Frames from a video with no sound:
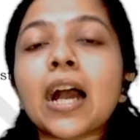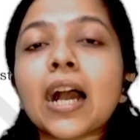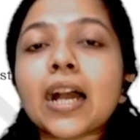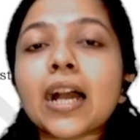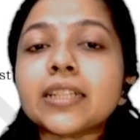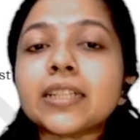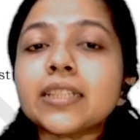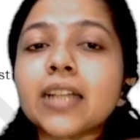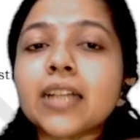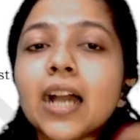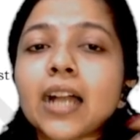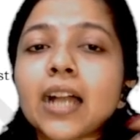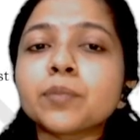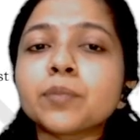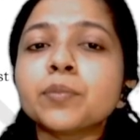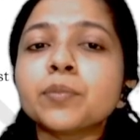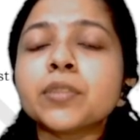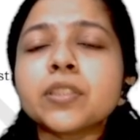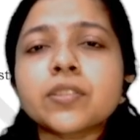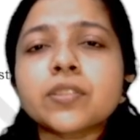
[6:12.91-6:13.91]
and
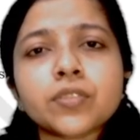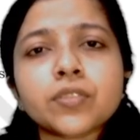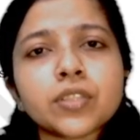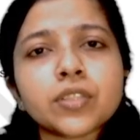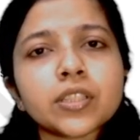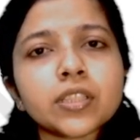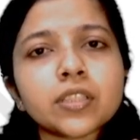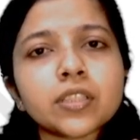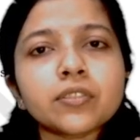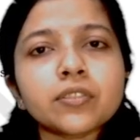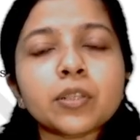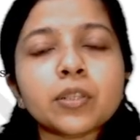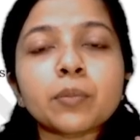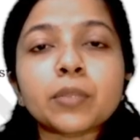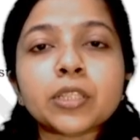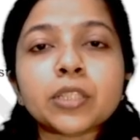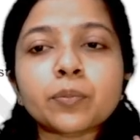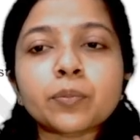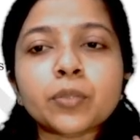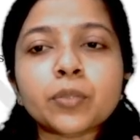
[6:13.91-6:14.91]
administrative
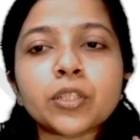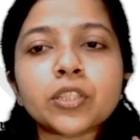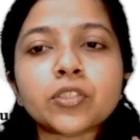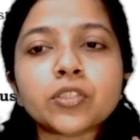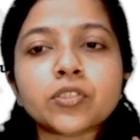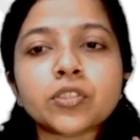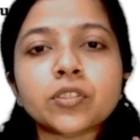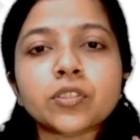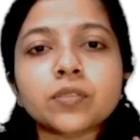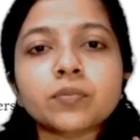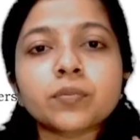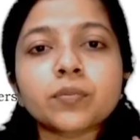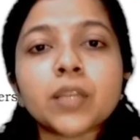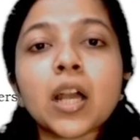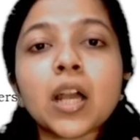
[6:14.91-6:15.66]
manipulation.